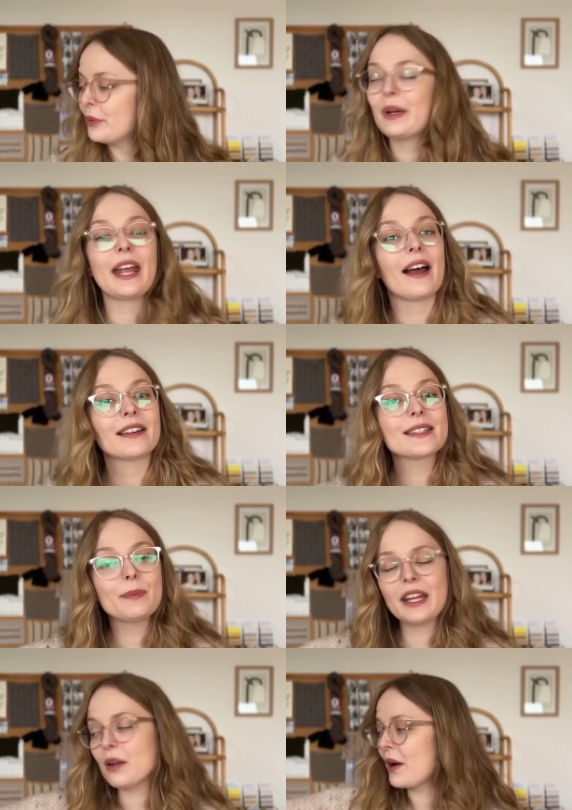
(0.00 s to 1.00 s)
But yeah,
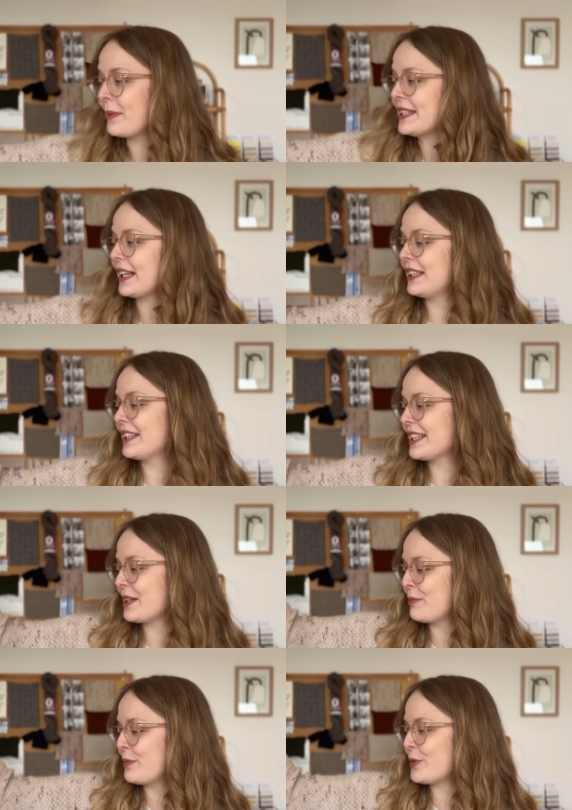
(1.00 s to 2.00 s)
speaking about my second
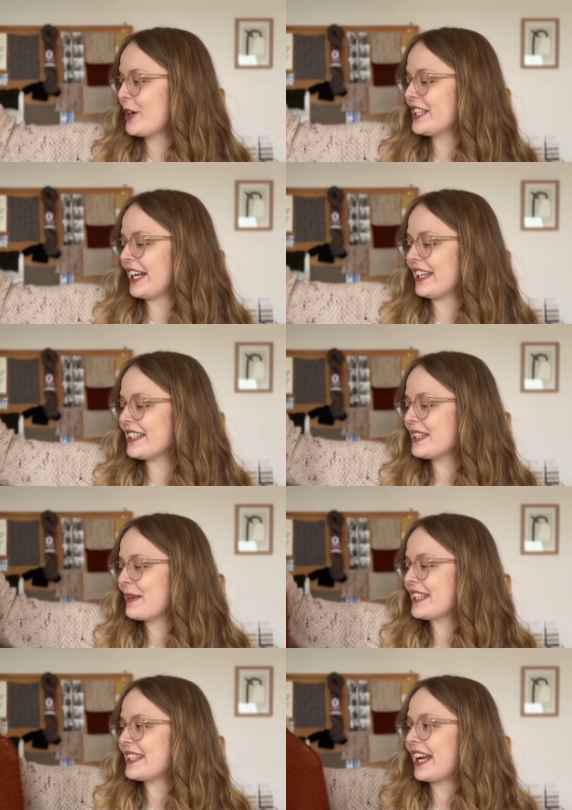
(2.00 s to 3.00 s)
project, this is my
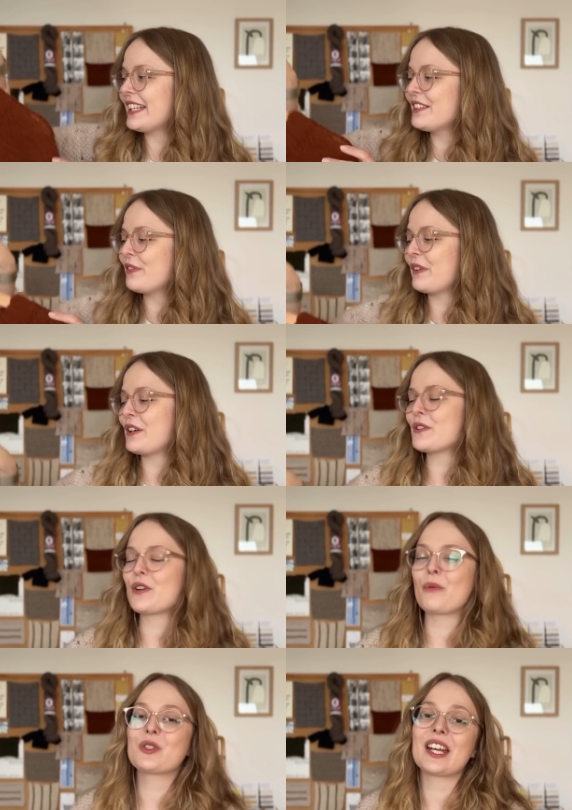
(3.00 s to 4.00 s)
second finished
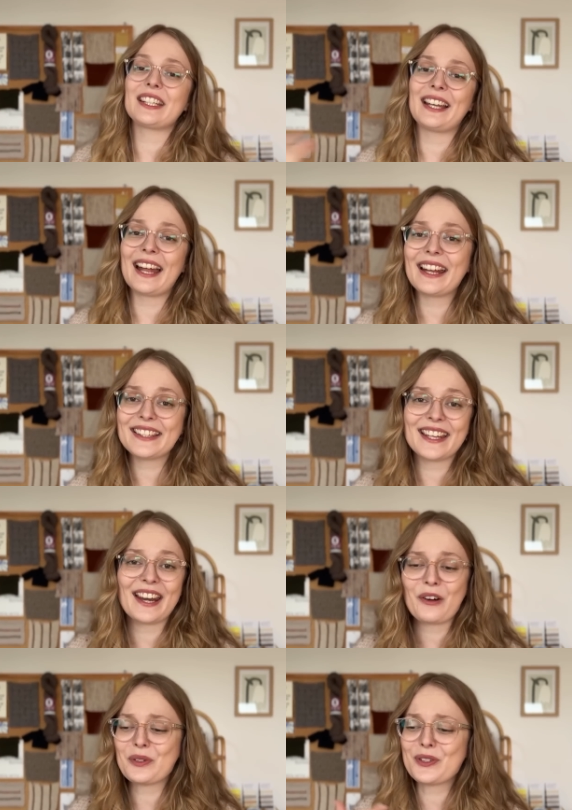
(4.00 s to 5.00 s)
object, and like I said,
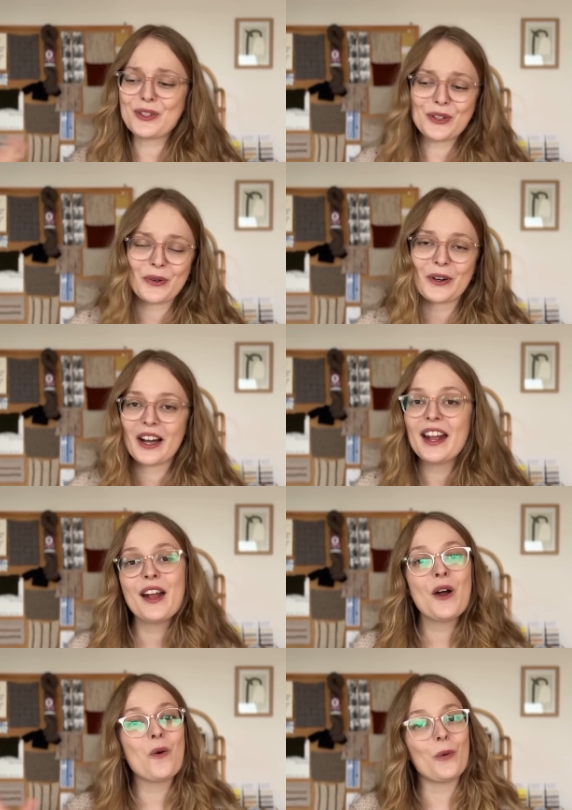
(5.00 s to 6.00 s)
I wasn't sure
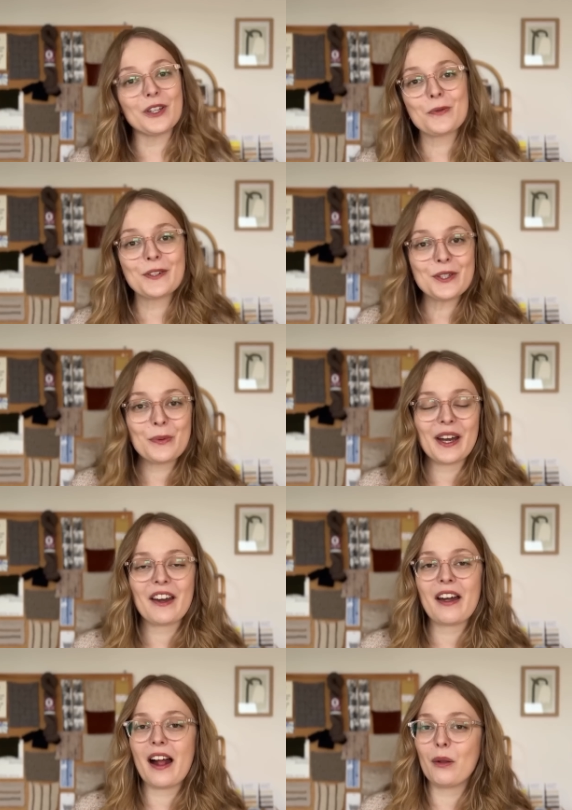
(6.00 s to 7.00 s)
which one to
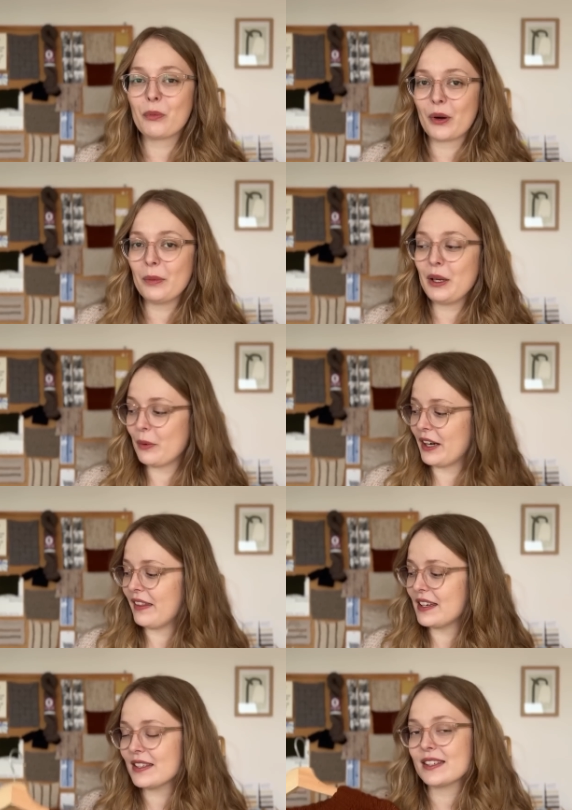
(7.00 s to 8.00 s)
wear. I'll probably wear
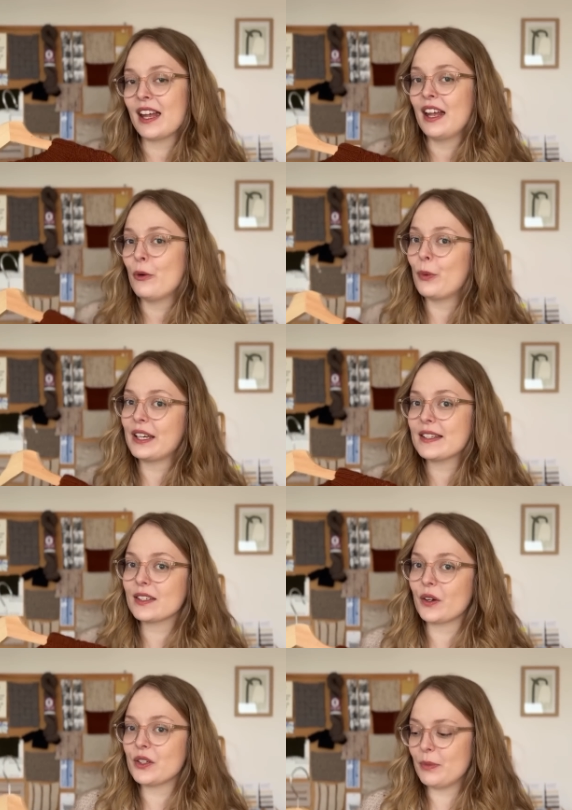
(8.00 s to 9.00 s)
this when it's
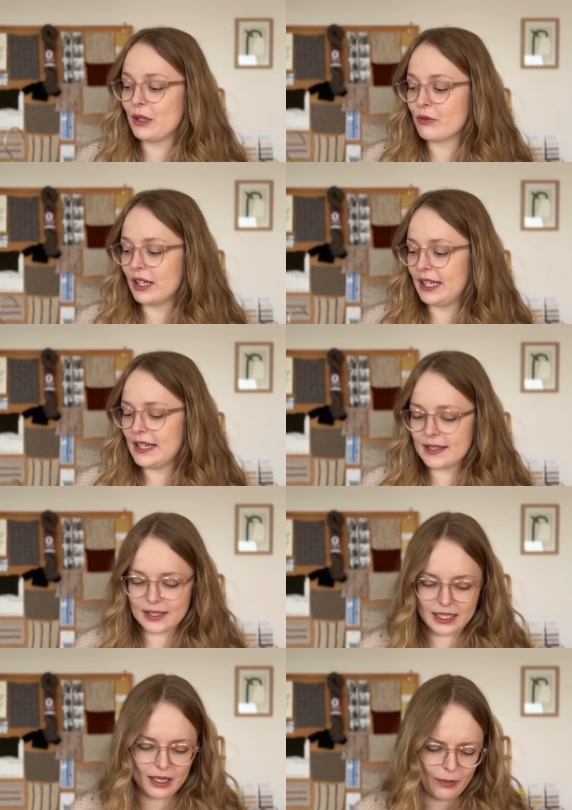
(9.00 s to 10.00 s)
going to be
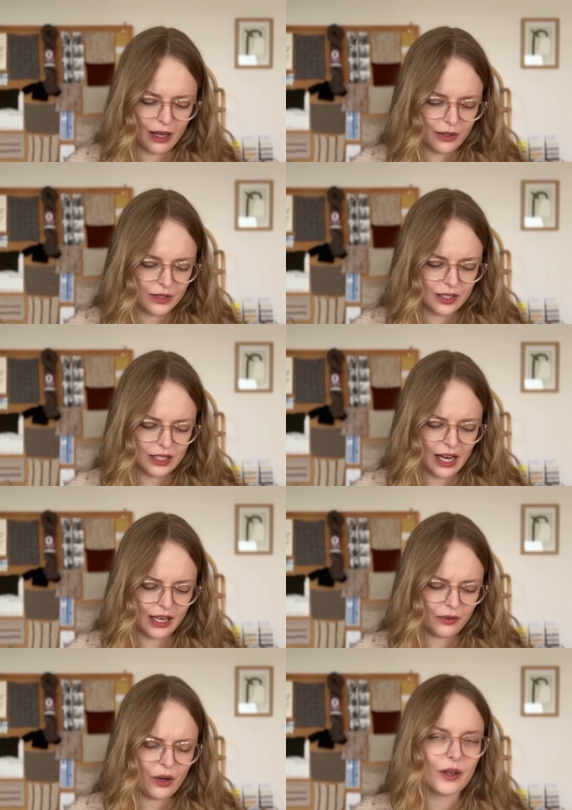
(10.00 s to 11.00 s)
released in about, I
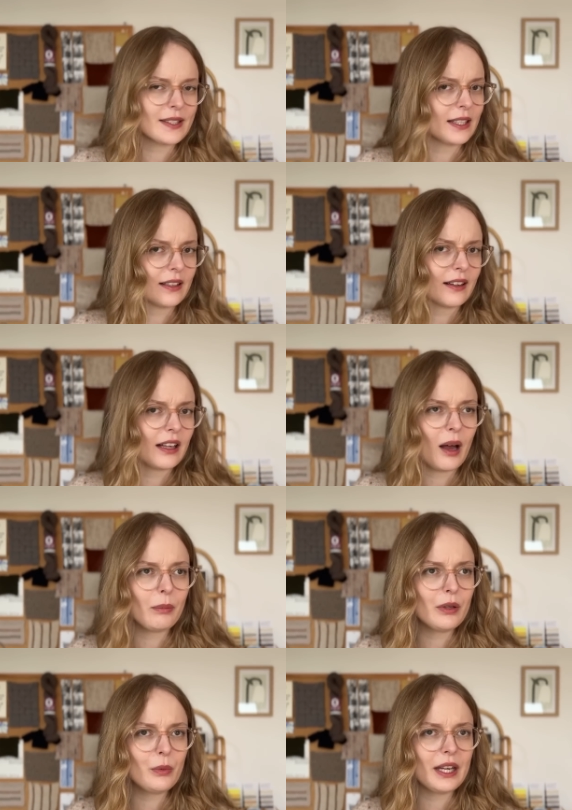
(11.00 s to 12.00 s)
don't know, it's a
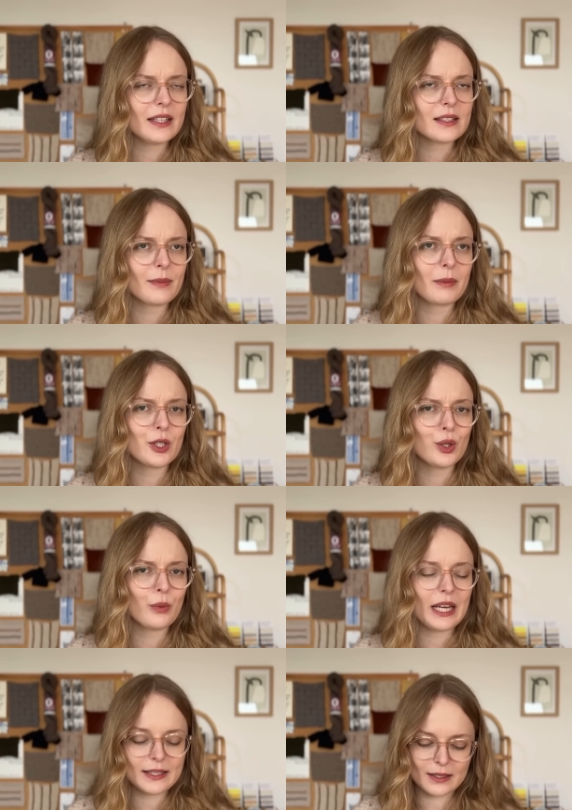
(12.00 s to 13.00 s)
couple of weeks, maybe 2
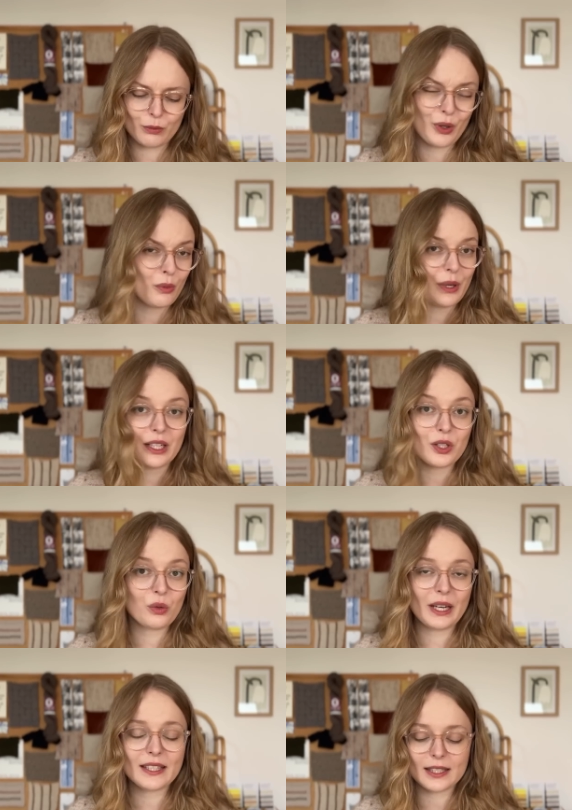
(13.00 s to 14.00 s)
weeks, 1 week, 2
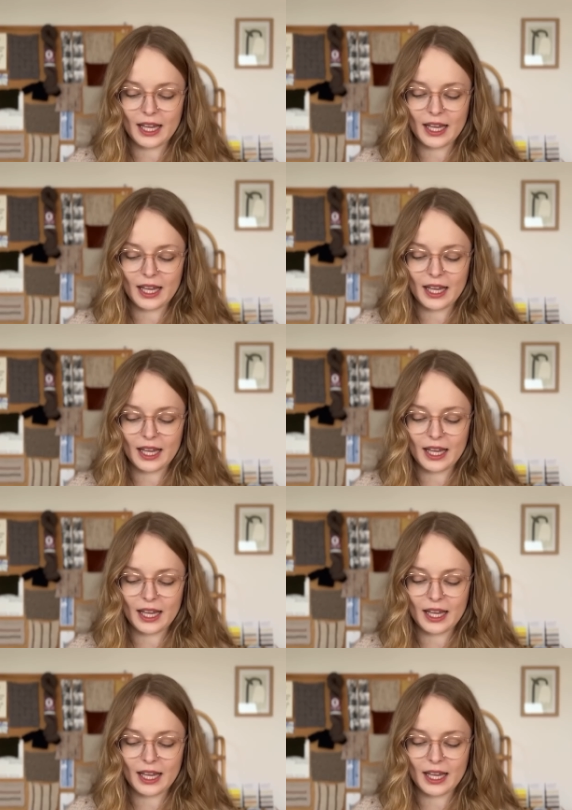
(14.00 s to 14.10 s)
weeks.